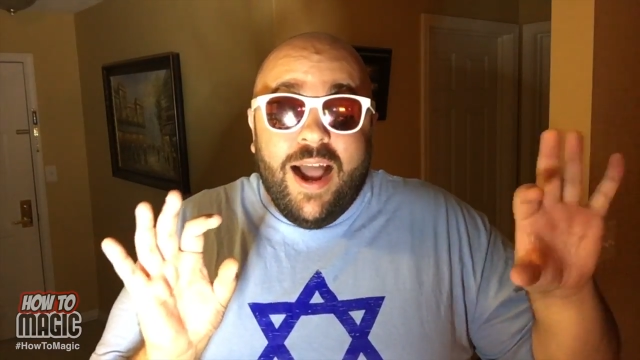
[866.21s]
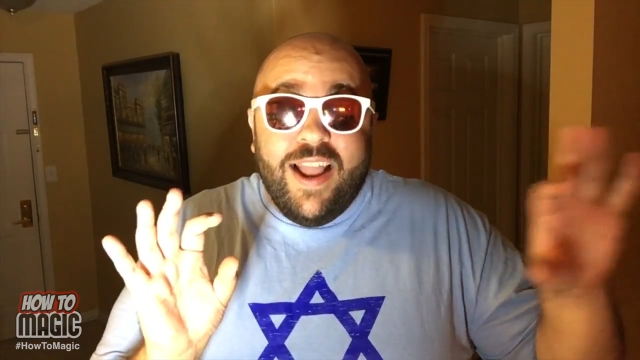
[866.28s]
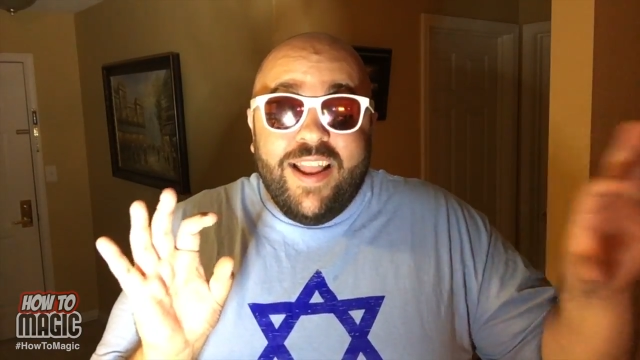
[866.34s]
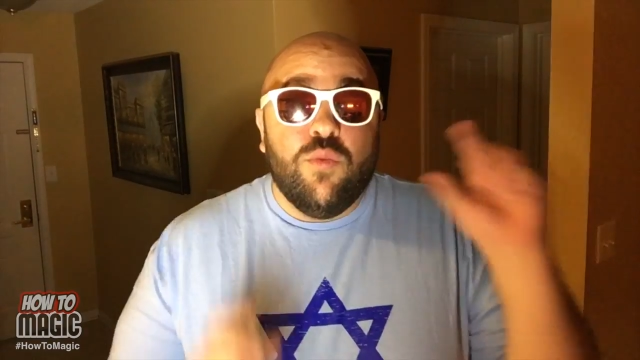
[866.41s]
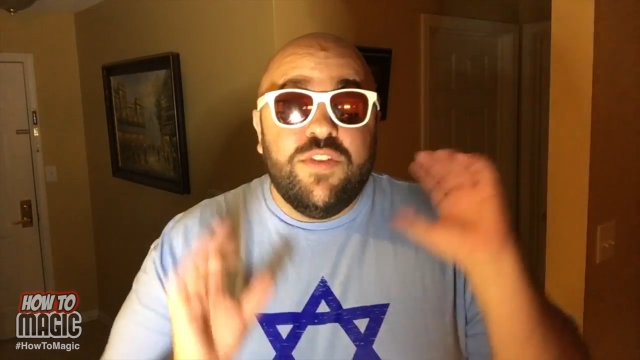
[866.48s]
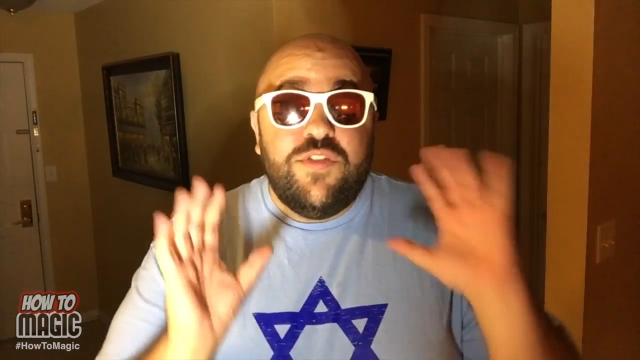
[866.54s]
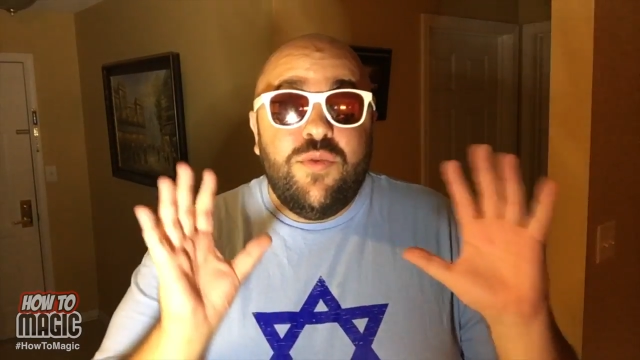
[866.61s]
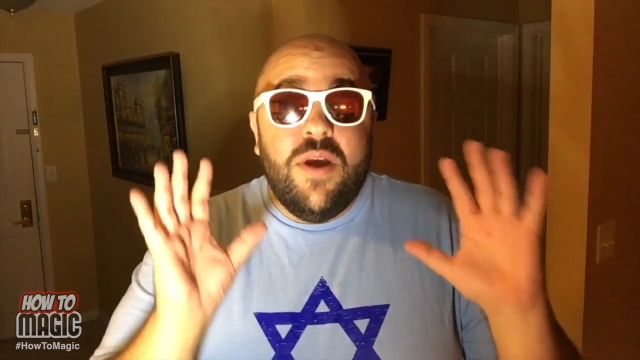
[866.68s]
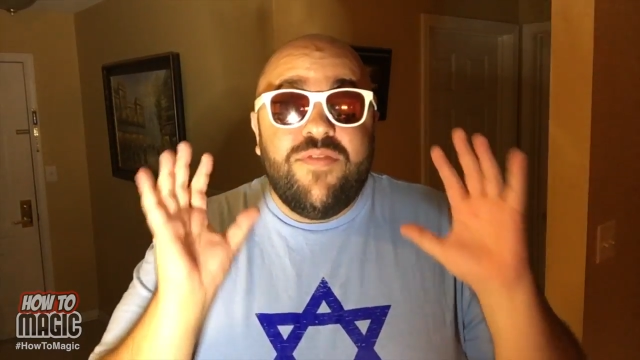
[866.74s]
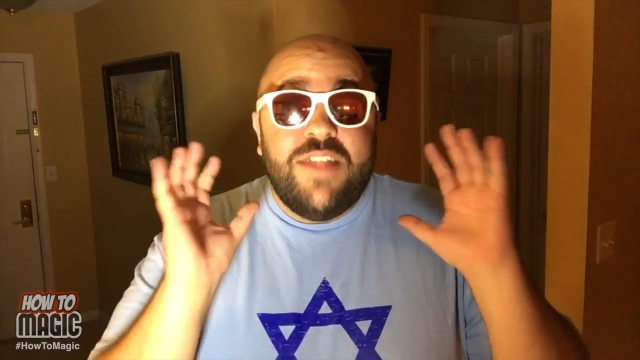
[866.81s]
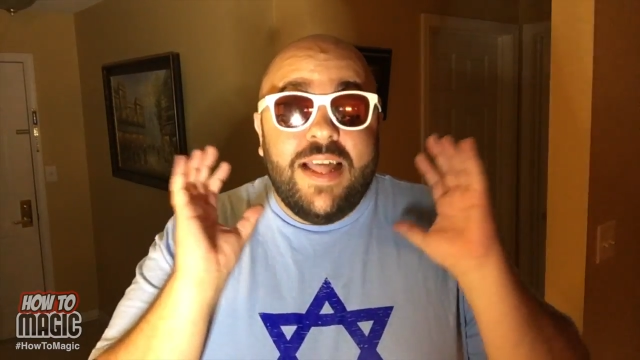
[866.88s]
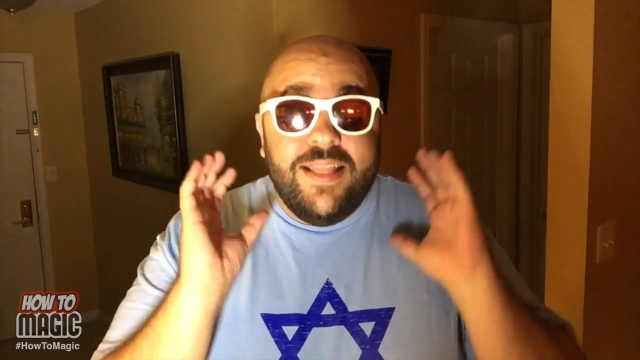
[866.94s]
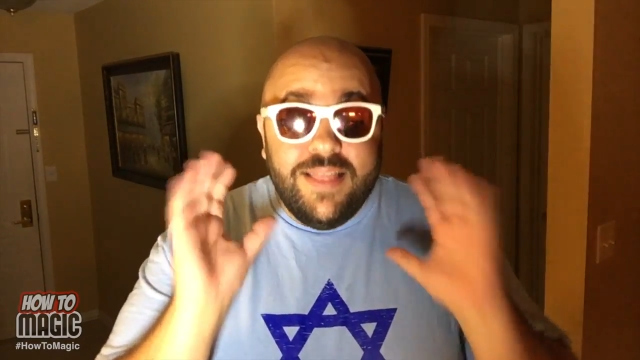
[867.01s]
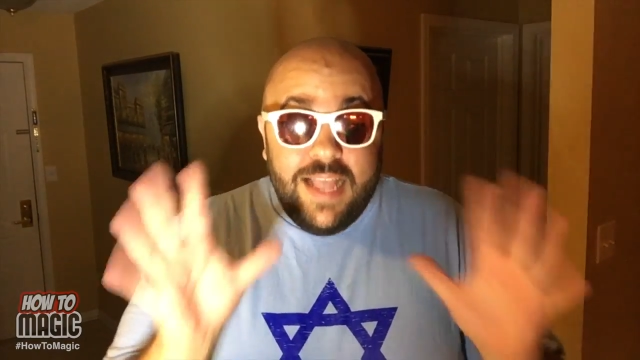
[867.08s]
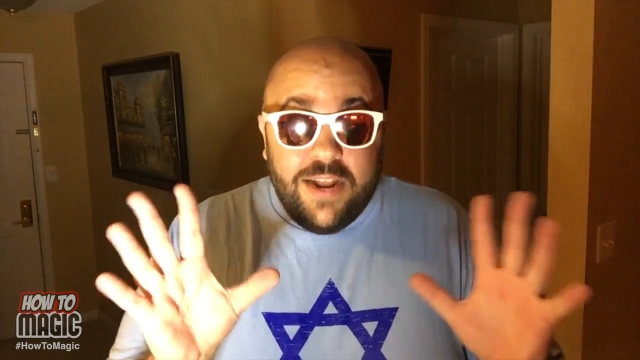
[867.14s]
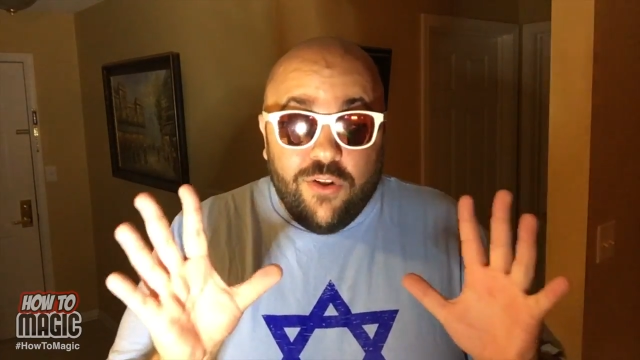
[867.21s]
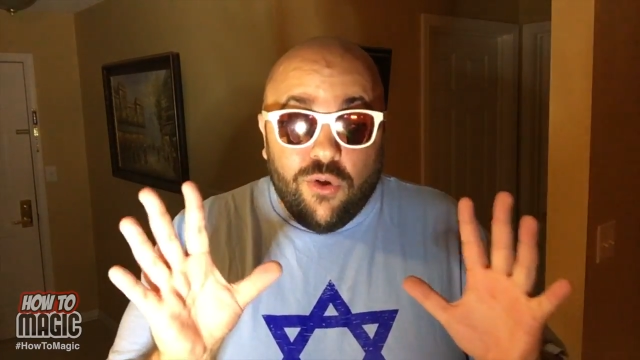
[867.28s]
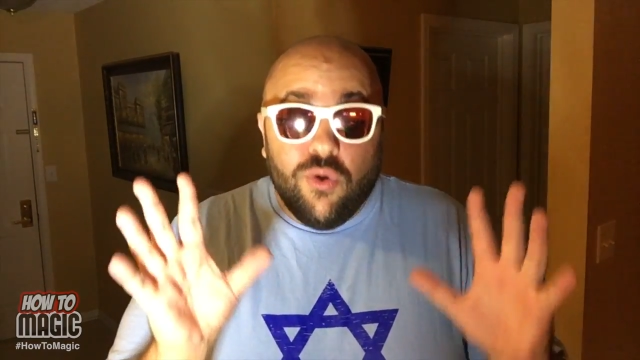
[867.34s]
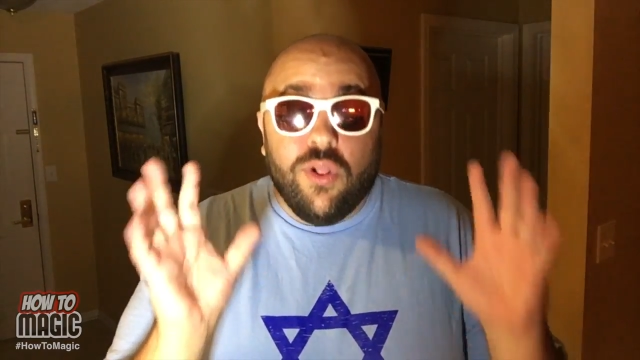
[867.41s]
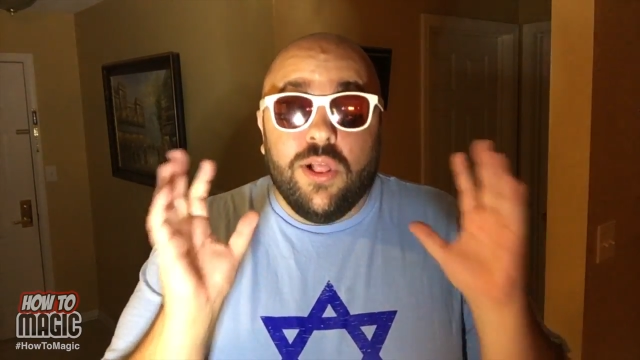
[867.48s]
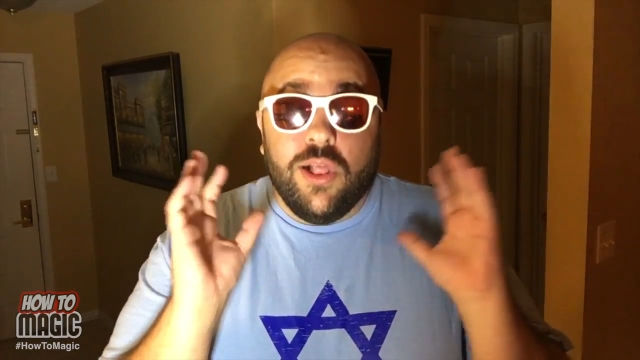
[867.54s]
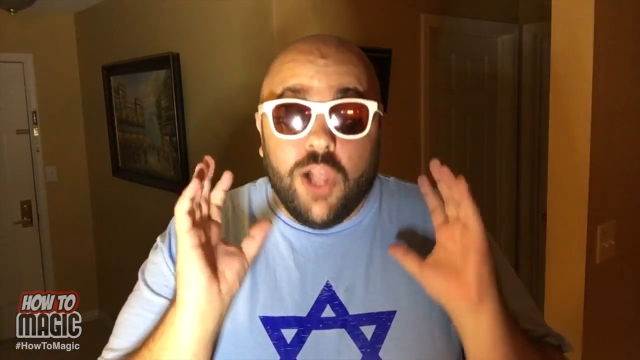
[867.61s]
So once you have that
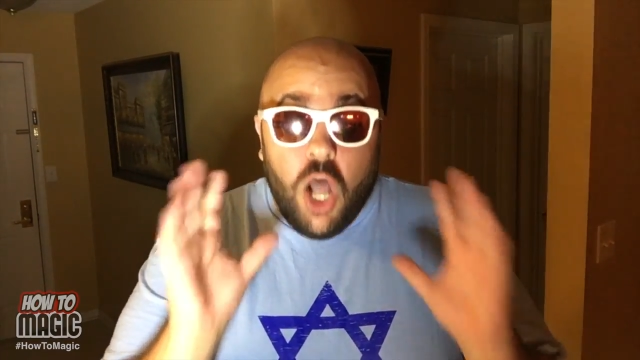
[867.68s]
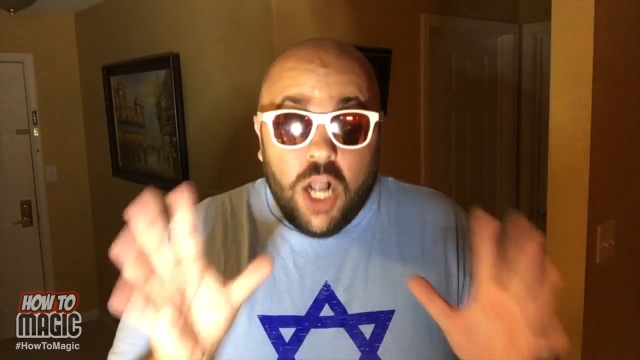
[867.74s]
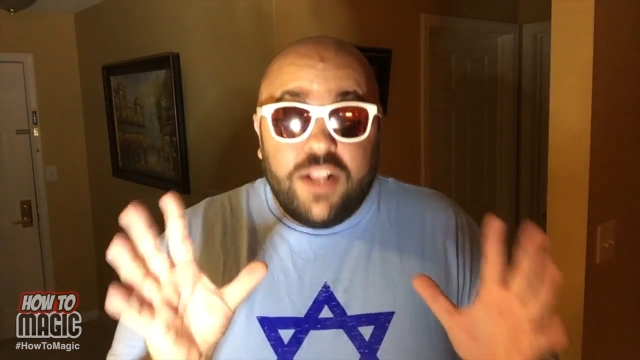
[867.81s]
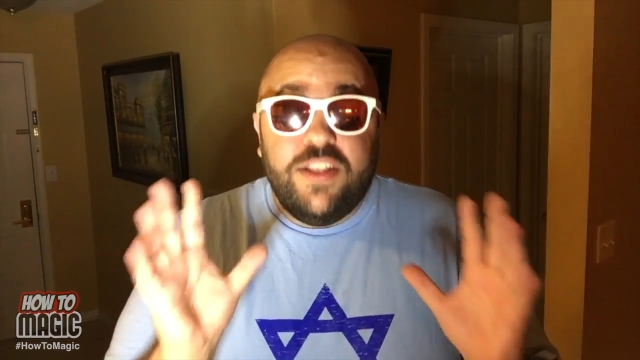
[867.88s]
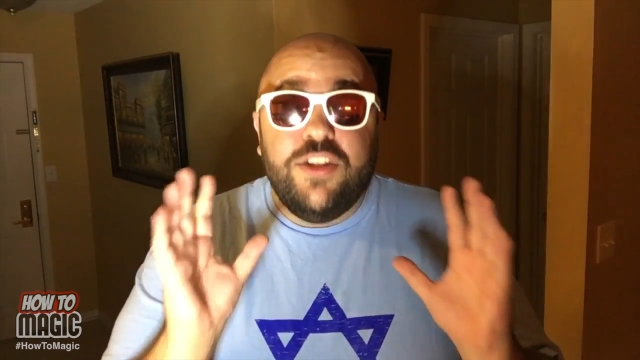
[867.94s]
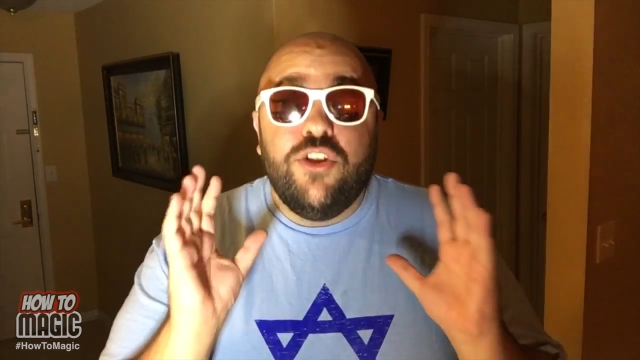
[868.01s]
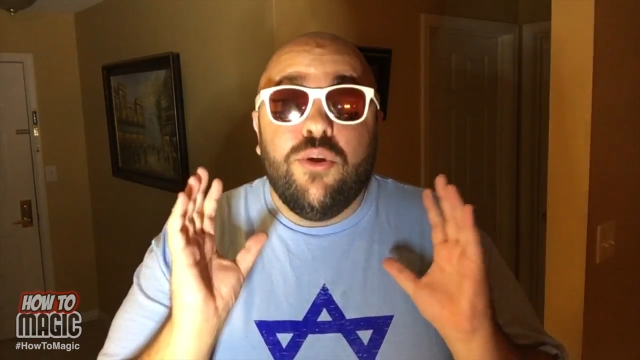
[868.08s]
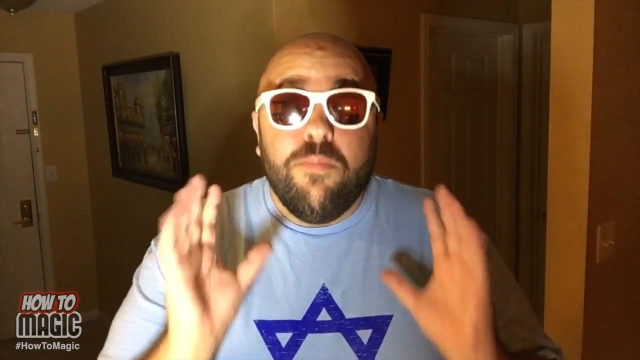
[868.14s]
letter locked in